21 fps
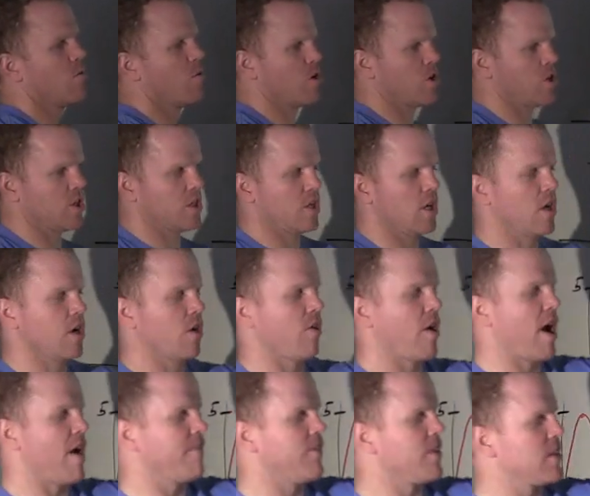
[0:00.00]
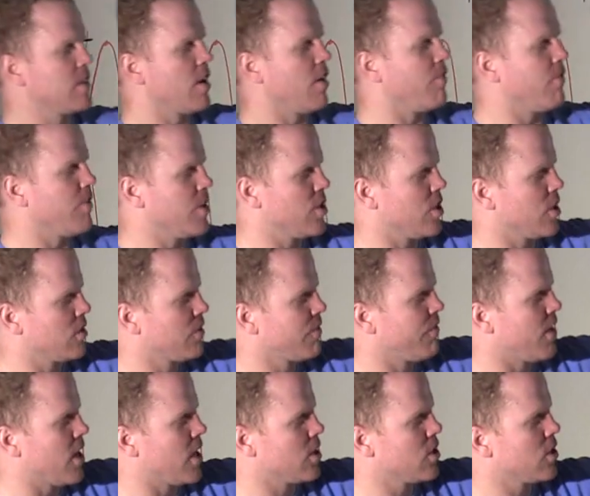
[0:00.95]
We're just going to graph itself. We just
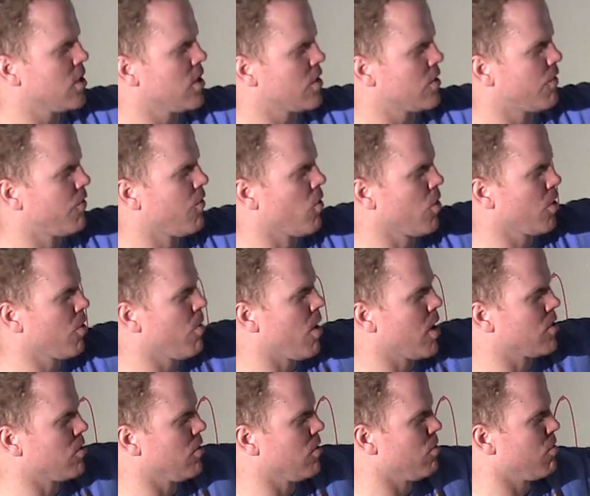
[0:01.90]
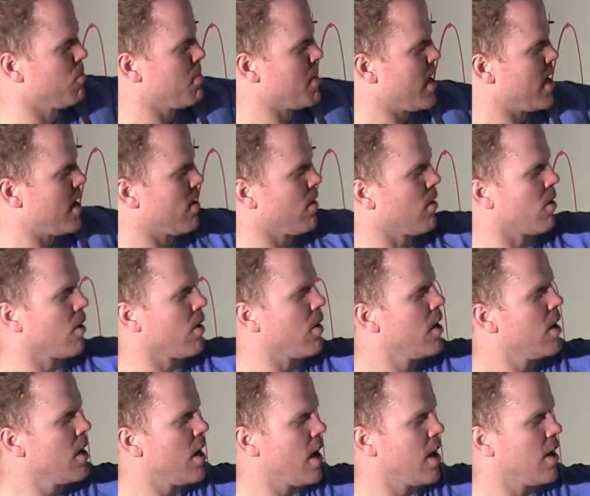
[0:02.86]
finished this fourth quadrant loop here,
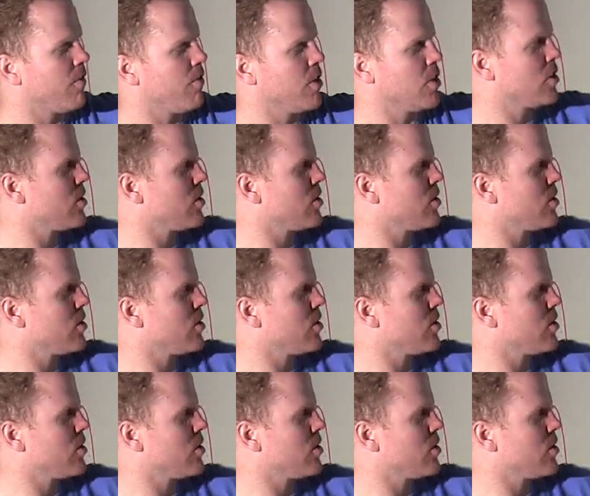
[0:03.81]
and if we